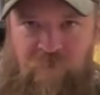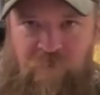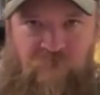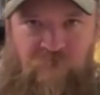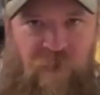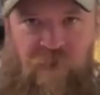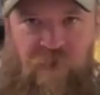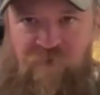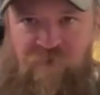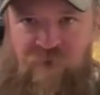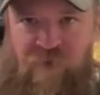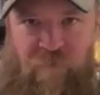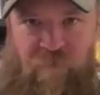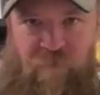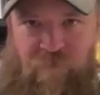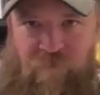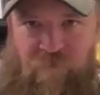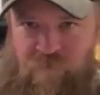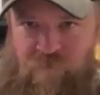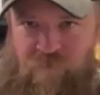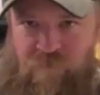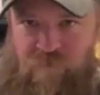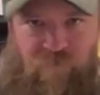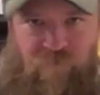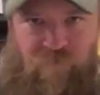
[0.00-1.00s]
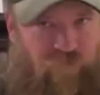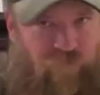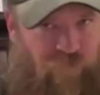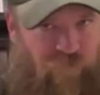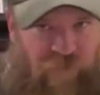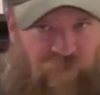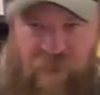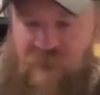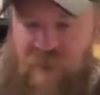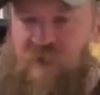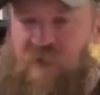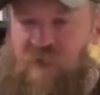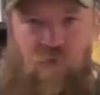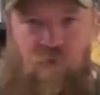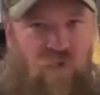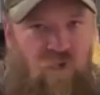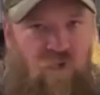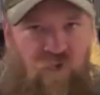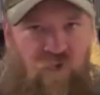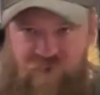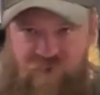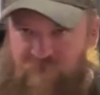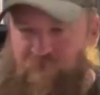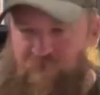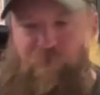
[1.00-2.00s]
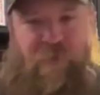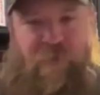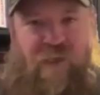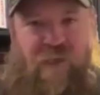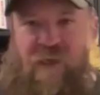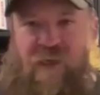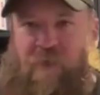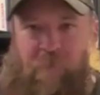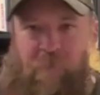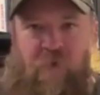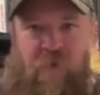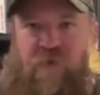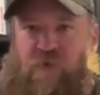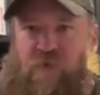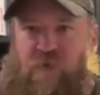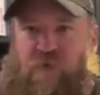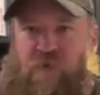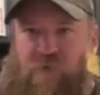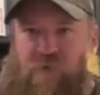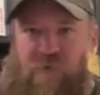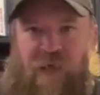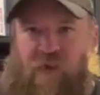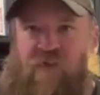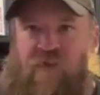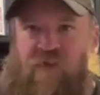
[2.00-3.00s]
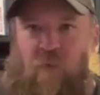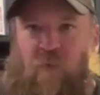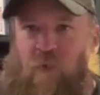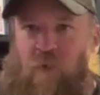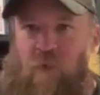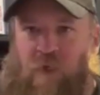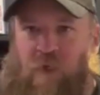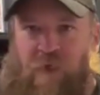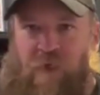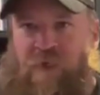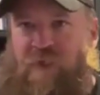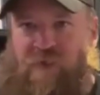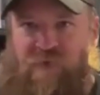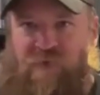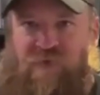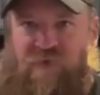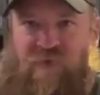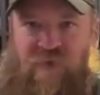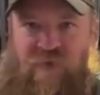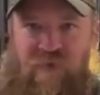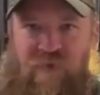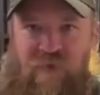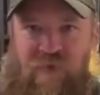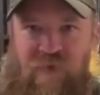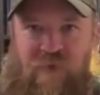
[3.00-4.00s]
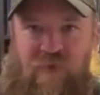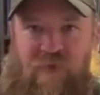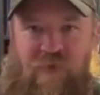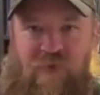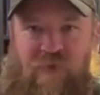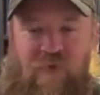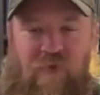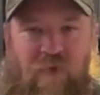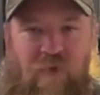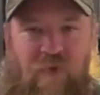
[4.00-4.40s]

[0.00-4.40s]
of it, I will be able to tell you what it is. So